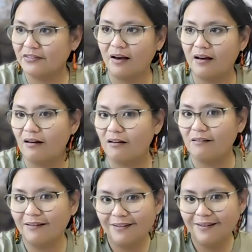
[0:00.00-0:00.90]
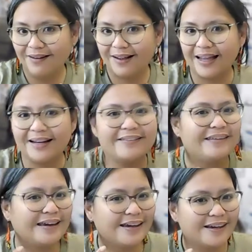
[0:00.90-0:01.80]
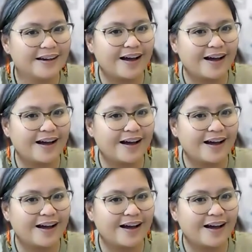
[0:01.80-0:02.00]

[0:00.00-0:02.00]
kind of thing.